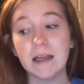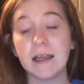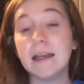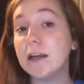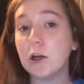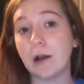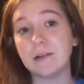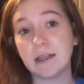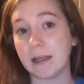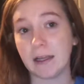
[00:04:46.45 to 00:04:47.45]
he didn't know I
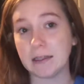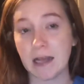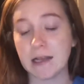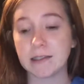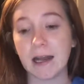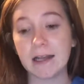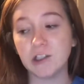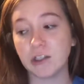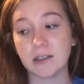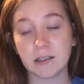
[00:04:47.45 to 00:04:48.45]
was taking a test. I
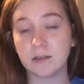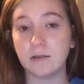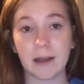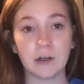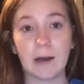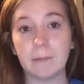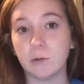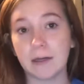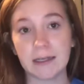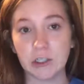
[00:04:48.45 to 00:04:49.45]
grabbed
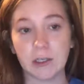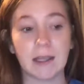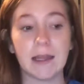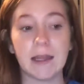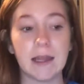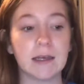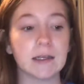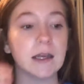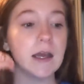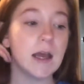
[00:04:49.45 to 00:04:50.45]
one, I took it, and
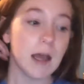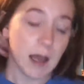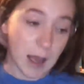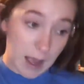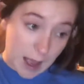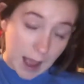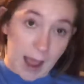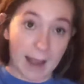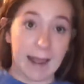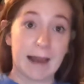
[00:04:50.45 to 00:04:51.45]

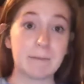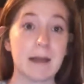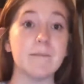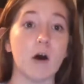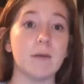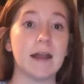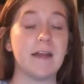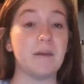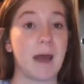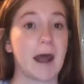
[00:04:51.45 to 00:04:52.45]
I had my moment
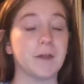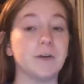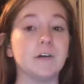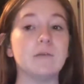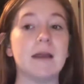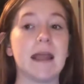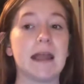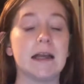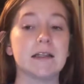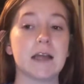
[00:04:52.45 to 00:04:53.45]
in the bathroom,
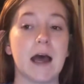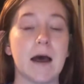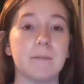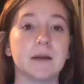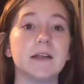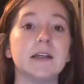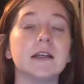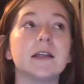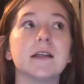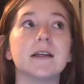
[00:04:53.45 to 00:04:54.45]
and
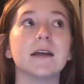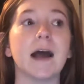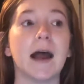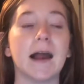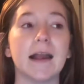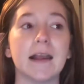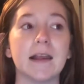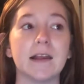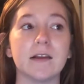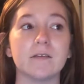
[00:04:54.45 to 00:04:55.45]

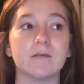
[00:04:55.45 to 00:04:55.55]
I